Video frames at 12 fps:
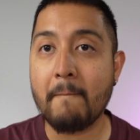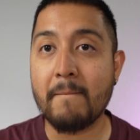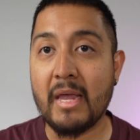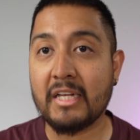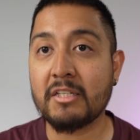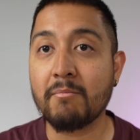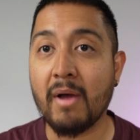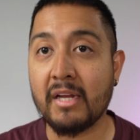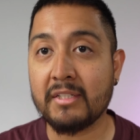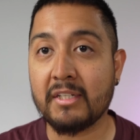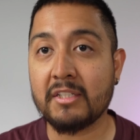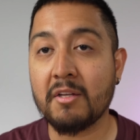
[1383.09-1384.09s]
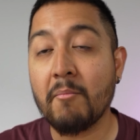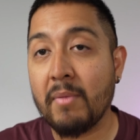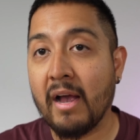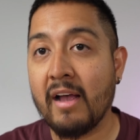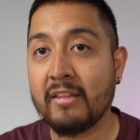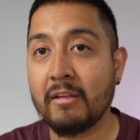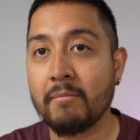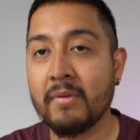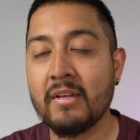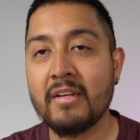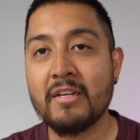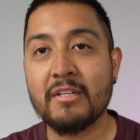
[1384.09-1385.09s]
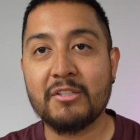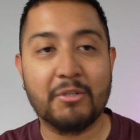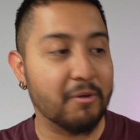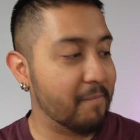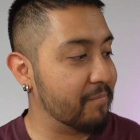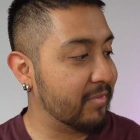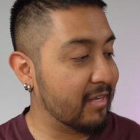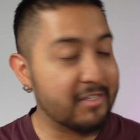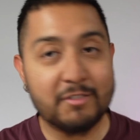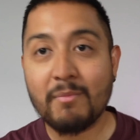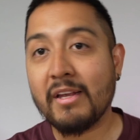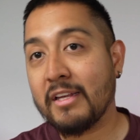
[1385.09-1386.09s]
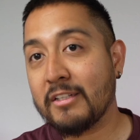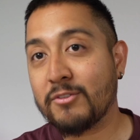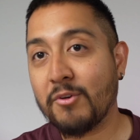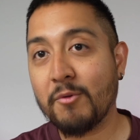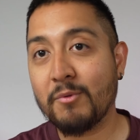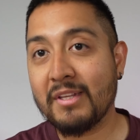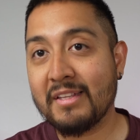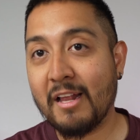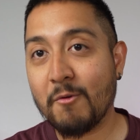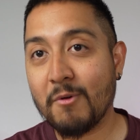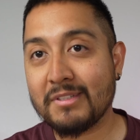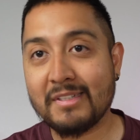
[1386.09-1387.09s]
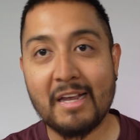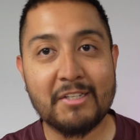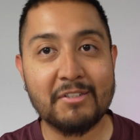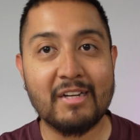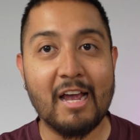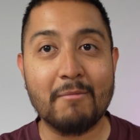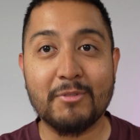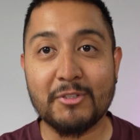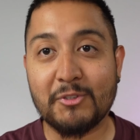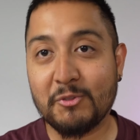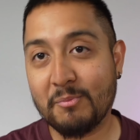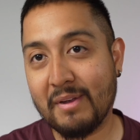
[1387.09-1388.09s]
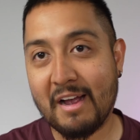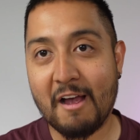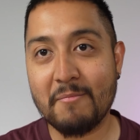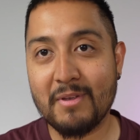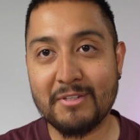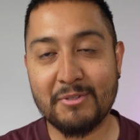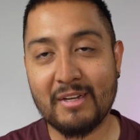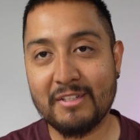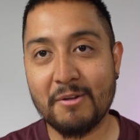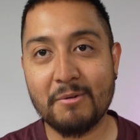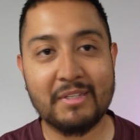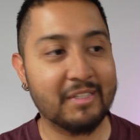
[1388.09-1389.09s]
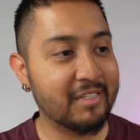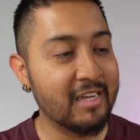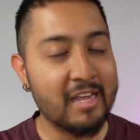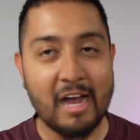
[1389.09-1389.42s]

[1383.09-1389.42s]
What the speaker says: makes magics behind them. So this is my history with the Dell Workstation. I'm just super happy, as you can notice.